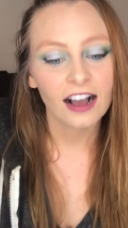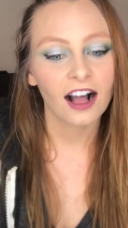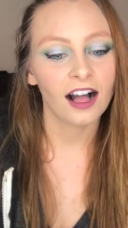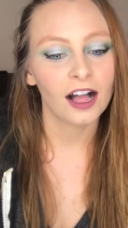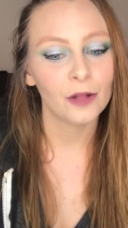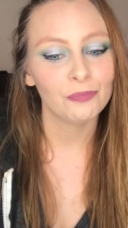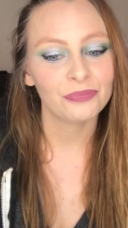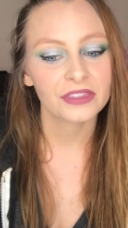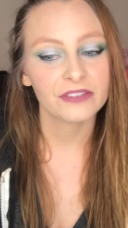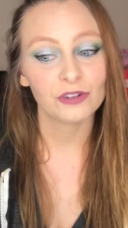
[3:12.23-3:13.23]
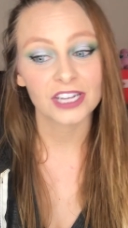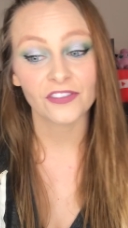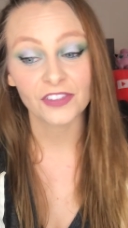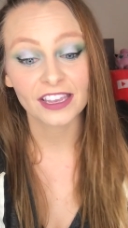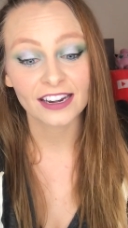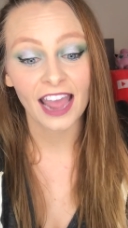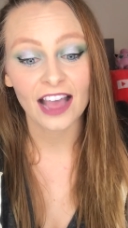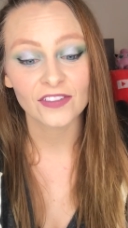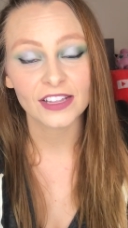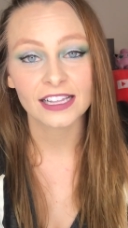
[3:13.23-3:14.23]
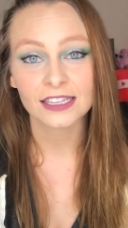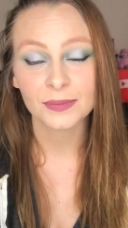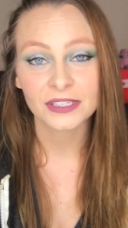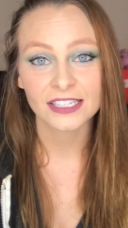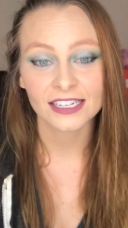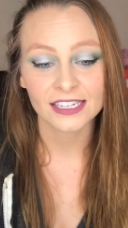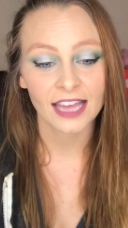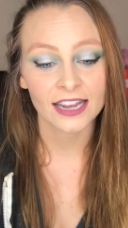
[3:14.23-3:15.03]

Um, we're definitely gonna have like glimpses into that,